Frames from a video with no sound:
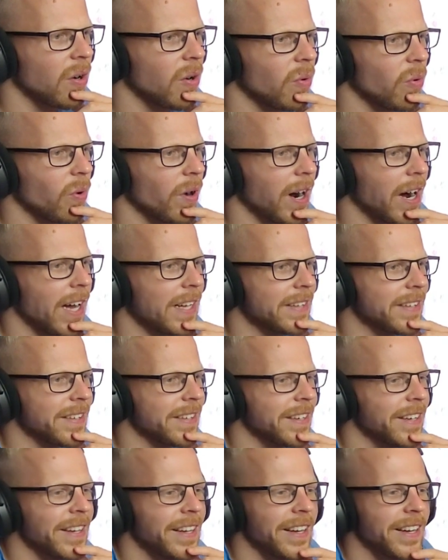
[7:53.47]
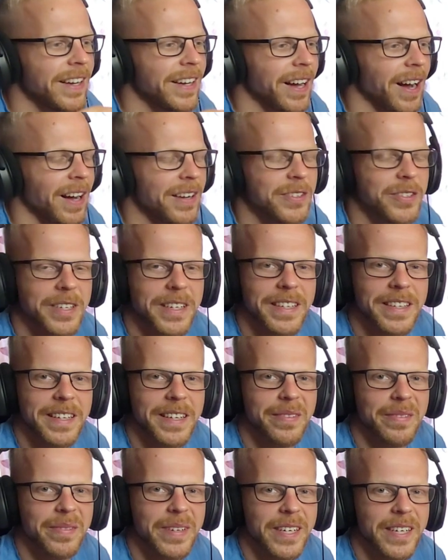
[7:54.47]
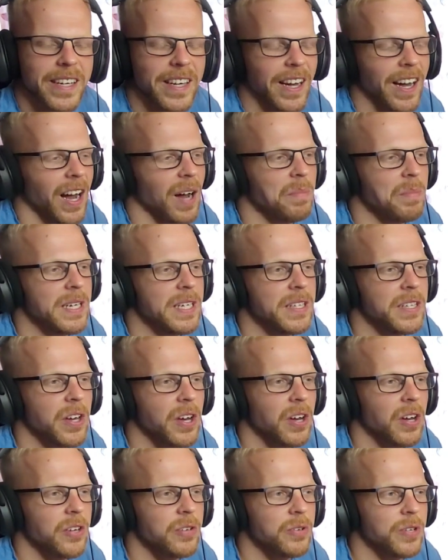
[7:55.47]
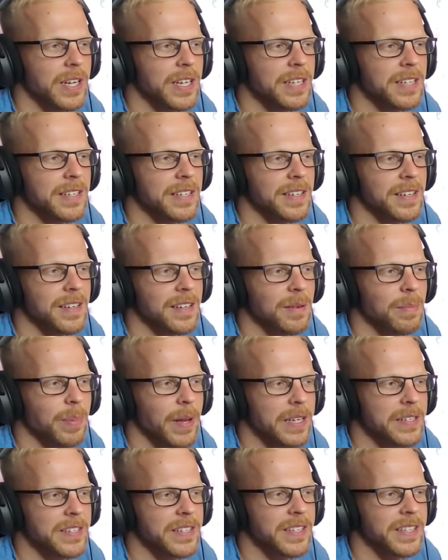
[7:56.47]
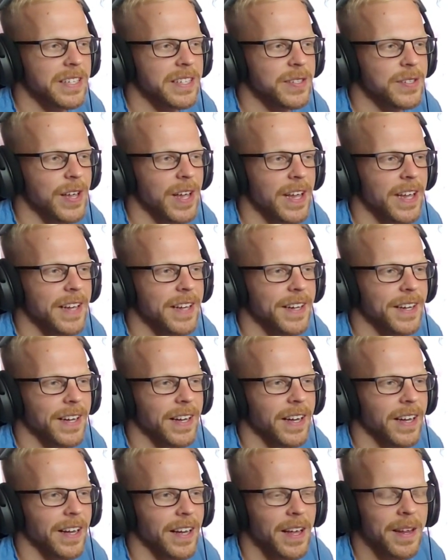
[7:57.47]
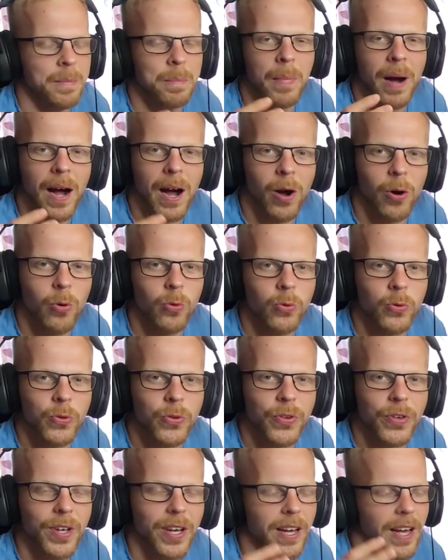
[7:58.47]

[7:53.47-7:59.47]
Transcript: What? Are you kidding me? I mean, you can basically take and mount